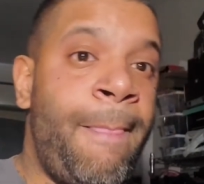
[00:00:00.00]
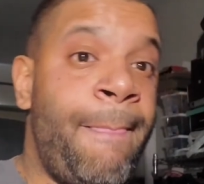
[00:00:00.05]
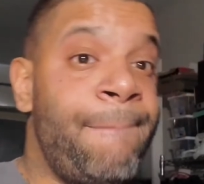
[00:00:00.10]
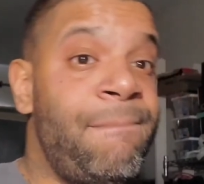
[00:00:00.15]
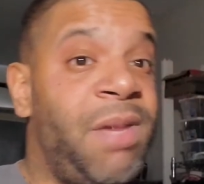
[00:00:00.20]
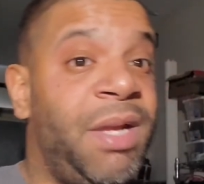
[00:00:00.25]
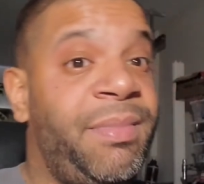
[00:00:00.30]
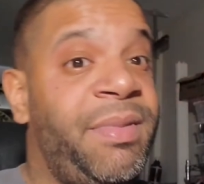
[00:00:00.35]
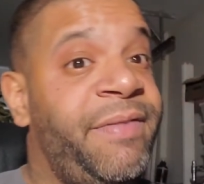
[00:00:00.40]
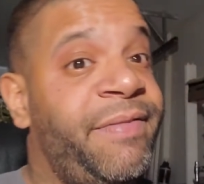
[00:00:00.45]

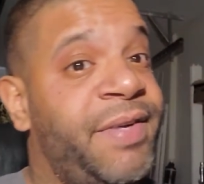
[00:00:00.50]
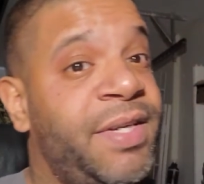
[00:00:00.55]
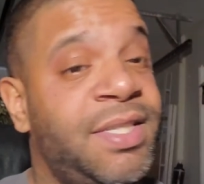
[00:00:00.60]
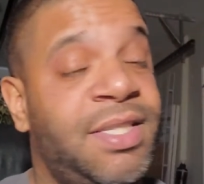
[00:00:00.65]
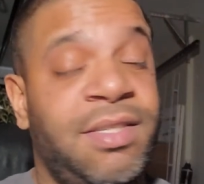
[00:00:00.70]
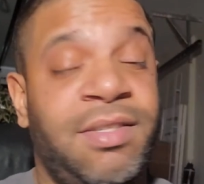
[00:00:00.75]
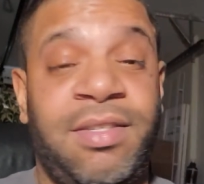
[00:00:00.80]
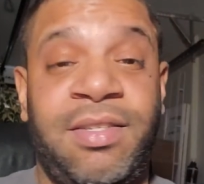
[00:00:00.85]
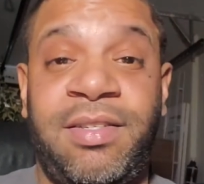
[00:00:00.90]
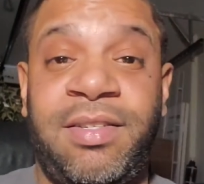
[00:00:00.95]
Maybe
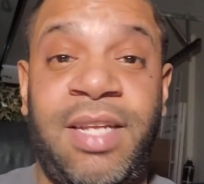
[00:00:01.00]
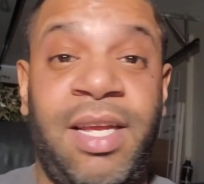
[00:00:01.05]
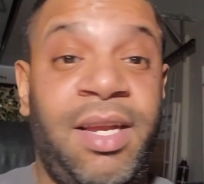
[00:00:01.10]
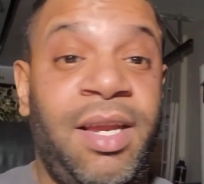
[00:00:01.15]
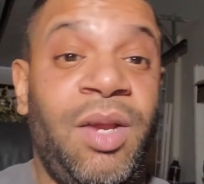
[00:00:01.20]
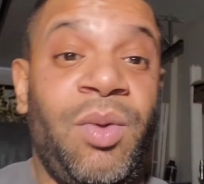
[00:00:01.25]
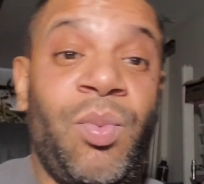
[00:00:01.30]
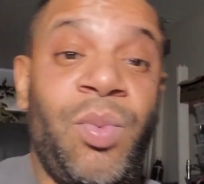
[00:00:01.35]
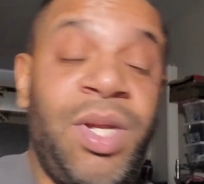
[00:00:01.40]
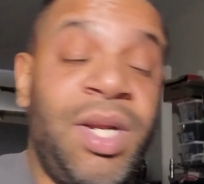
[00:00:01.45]
Funches is
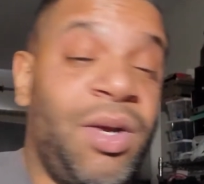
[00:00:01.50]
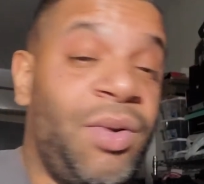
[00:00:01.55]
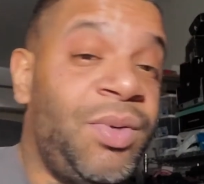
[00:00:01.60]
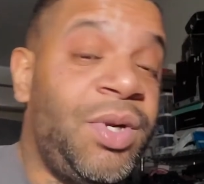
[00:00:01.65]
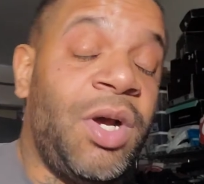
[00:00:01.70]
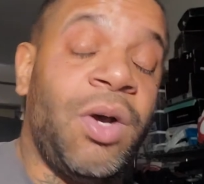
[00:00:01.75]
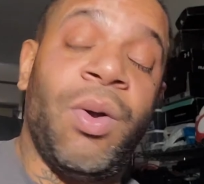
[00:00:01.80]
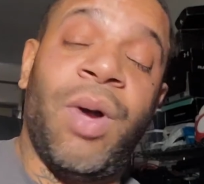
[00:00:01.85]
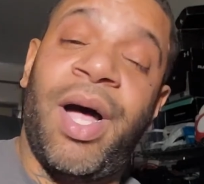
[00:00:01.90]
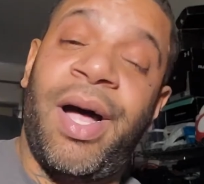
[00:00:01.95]
2nd. We don't
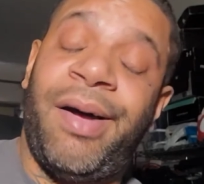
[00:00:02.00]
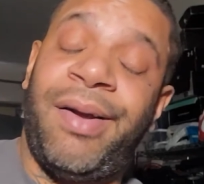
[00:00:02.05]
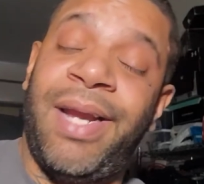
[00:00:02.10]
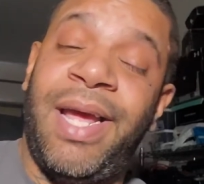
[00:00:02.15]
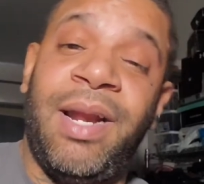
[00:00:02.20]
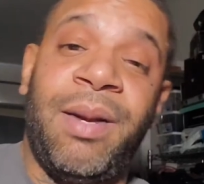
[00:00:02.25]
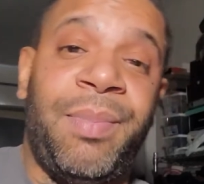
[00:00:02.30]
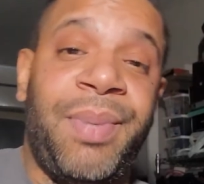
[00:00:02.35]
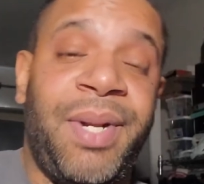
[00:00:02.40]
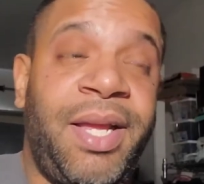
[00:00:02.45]
know how
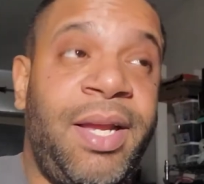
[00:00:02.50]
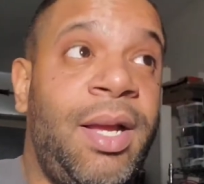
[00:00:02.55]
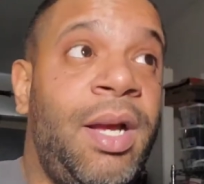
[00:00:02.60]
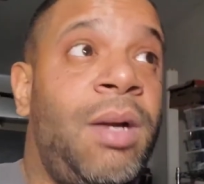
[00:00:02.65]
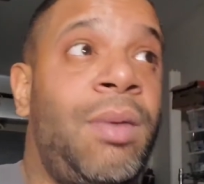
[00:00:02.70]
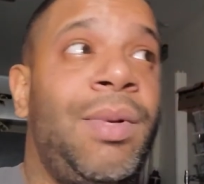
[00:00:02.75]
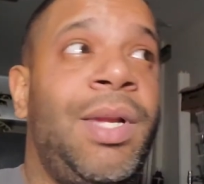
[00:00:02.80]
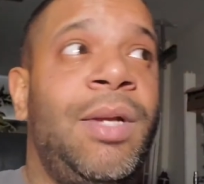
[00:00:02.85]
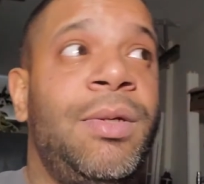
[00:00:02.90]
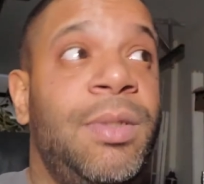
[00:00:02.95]
that'll play
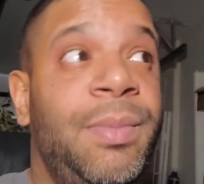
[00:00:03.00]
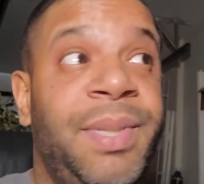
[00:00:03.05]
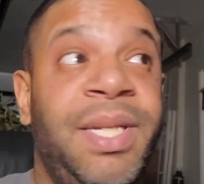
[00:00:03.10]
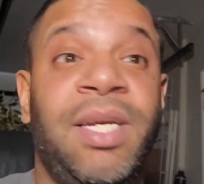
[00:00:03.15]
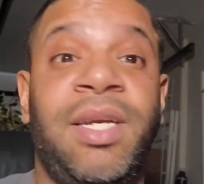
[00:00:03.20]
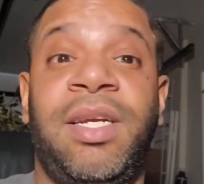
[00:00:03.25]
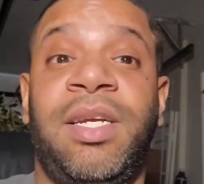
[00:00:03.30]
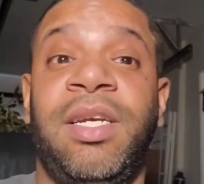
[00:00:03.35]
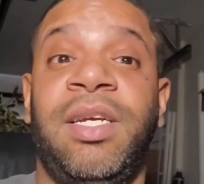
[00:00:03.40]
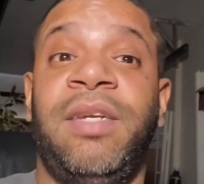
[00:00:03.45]
out. It'll be
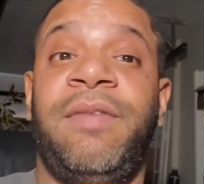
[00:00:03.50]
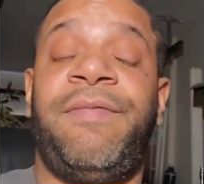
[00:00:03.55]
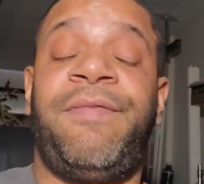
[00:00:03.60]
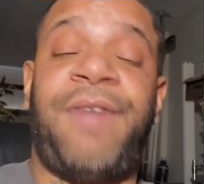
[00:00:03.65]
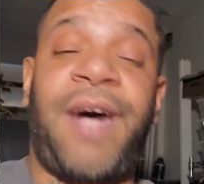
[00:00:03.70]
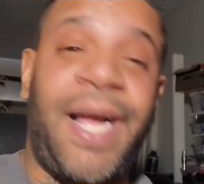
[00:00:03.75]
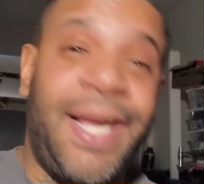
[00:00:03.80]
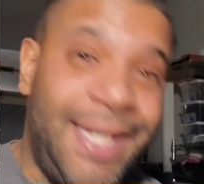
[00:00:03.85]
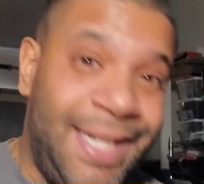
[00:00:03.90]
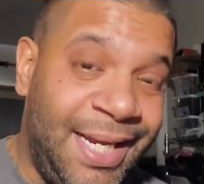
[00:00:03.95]
a good
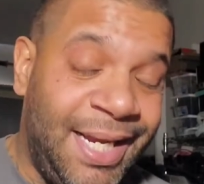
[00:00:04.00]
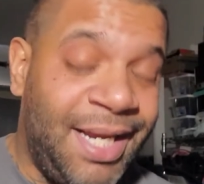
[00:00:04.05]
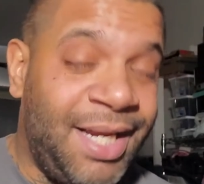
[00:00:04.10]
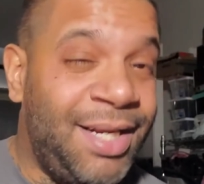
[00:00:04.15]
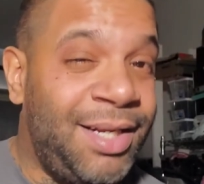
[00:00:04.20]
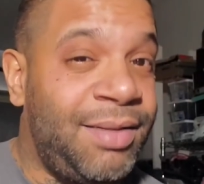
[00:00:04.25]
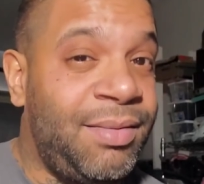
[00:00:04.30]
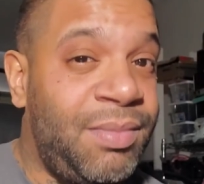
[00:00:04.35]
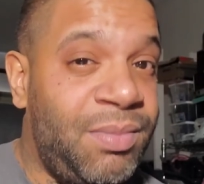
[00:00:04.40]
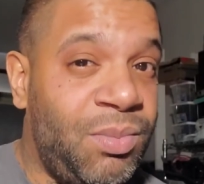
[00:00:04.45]
fight
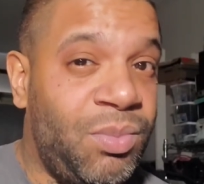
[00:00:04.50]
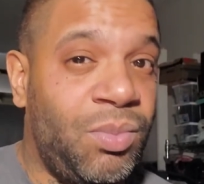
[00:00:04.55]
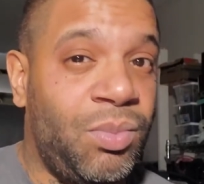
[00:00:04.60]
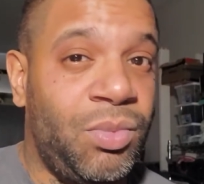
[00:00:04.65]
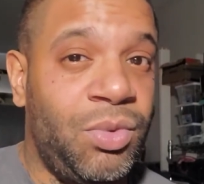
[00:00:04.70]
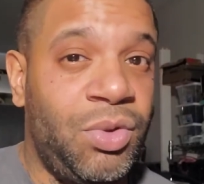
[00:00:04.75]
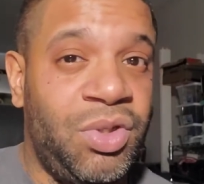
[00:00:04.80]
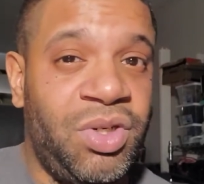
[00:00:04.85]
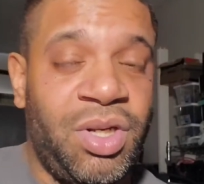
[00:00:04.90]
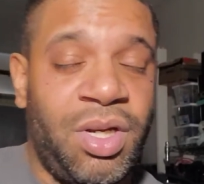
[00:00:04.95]
in
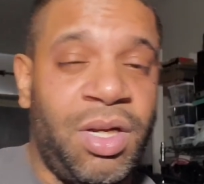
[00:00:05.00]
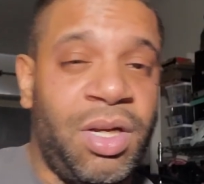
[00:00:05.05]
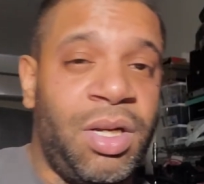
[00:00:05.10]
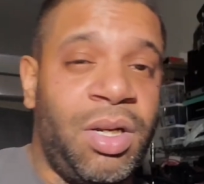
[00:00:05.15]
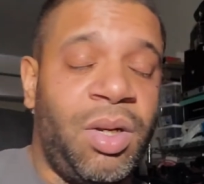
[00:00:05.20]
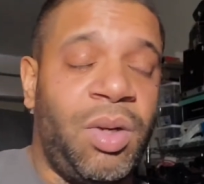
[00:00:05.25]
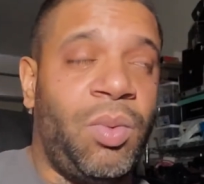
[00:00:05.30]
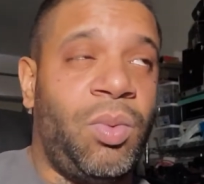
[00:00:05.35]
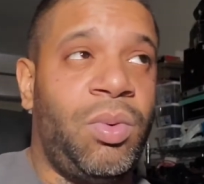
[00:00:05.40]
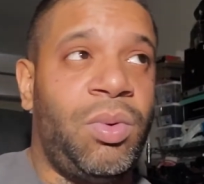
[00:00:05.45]

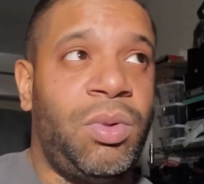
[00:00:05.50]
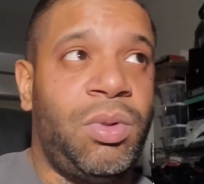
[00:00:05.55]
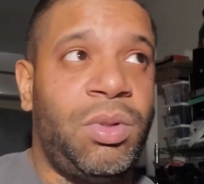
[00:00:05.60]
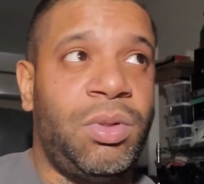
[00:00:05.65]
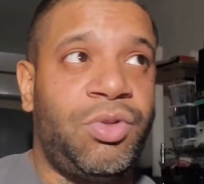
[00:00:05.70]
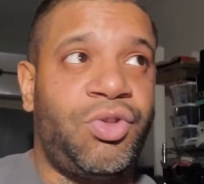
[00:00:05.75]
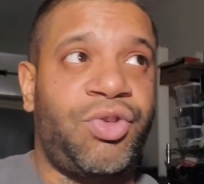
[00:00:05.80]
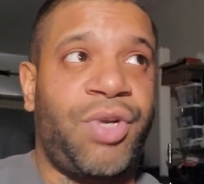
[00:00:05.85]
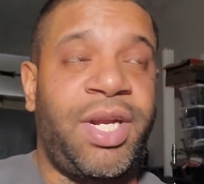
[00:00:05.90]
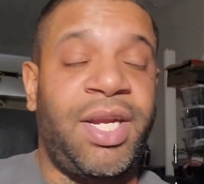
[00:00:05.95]

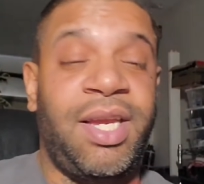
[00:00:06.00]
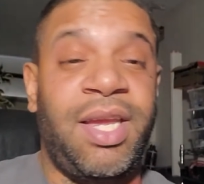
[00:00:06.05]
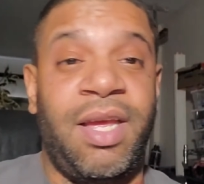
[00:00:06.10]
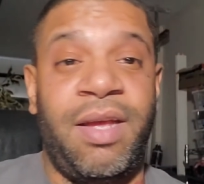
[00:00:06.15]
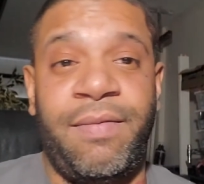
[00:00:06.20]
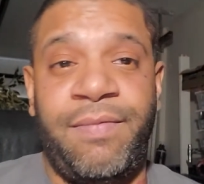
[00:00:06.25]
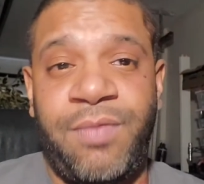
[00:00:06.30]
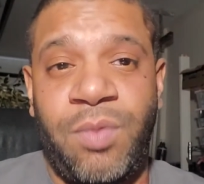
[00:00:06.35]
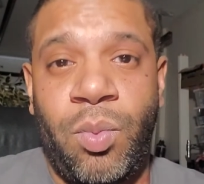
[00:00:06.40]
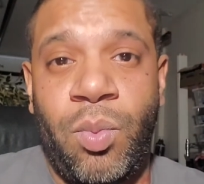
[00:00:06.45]
training
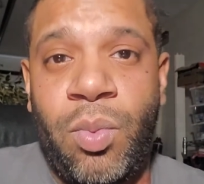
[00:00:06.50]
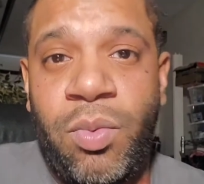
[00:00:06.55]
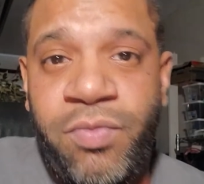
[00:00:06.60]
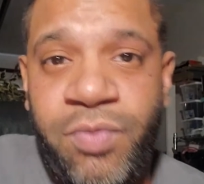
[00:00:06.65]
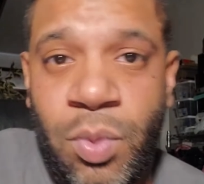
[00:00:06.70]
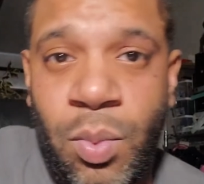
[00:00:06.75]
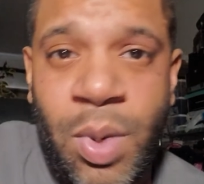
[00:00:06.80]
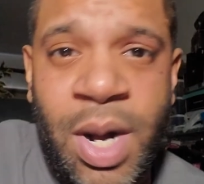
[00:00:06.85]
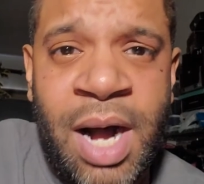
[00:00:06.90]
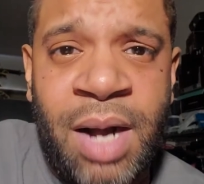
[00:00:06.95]
camp for
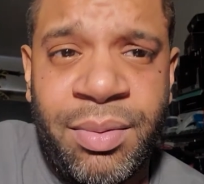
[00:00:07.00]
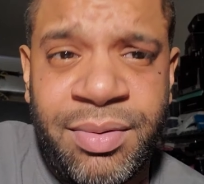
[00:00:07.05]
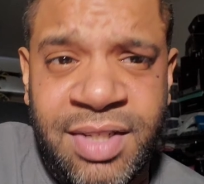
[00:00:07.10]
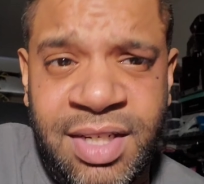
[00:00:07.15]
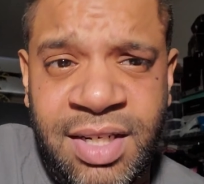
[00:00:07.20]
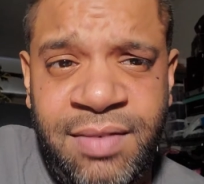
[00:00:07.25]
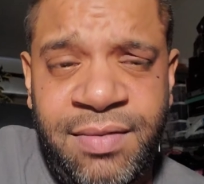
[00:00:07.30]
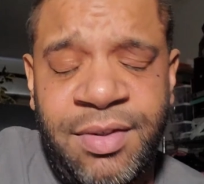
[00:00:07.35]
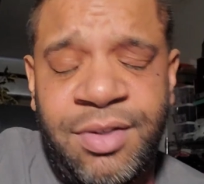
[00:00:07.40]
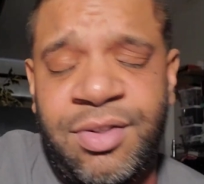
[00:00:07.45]
wide
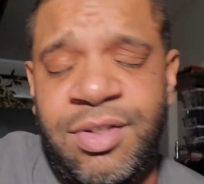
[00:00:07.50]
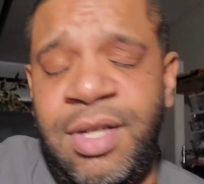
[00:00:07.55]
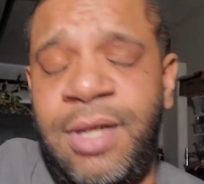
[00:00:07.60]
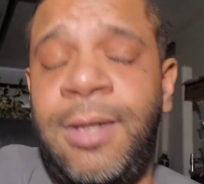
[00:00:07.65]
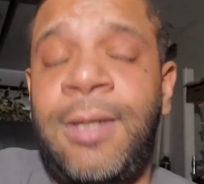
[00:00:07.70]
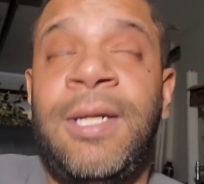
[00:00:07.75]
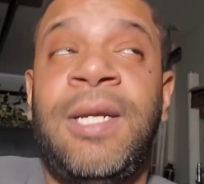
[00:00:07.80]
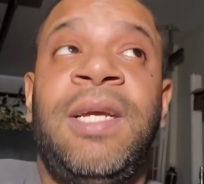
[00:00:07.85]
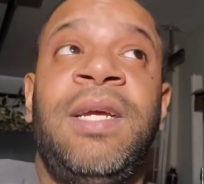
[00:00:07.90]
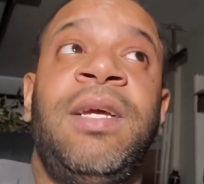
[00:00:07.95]
receivers.
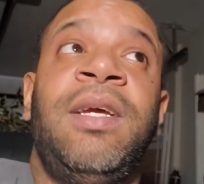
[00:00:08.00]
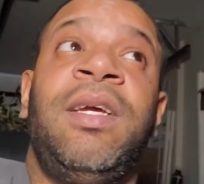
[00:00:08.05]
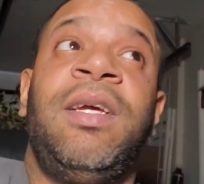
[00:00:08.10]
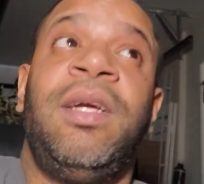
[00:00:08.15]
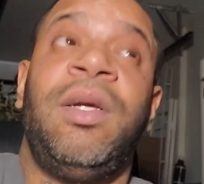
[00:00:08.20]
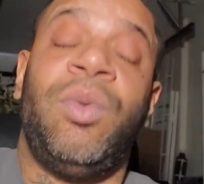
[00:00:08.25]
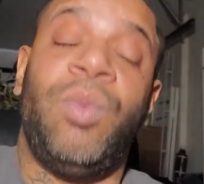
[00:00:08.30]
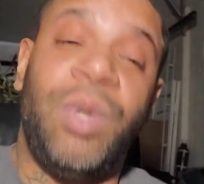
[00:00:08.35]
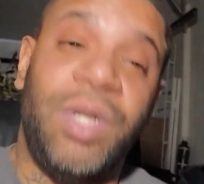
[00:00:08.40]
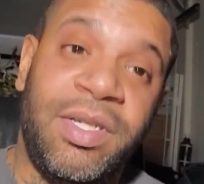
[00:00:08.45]

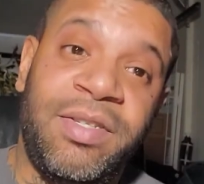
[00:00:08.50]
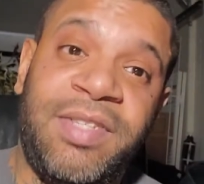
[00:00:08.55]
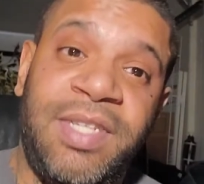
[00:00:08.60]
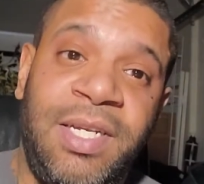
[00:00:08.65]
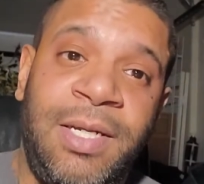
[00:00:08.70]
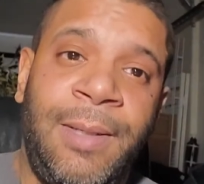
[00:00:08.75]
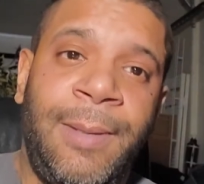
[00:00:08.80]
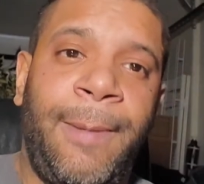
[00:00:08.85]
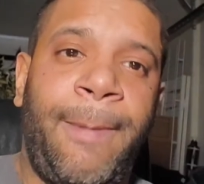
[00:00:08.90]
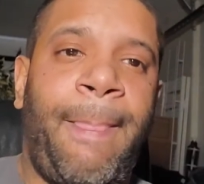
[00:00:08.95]
We'll see.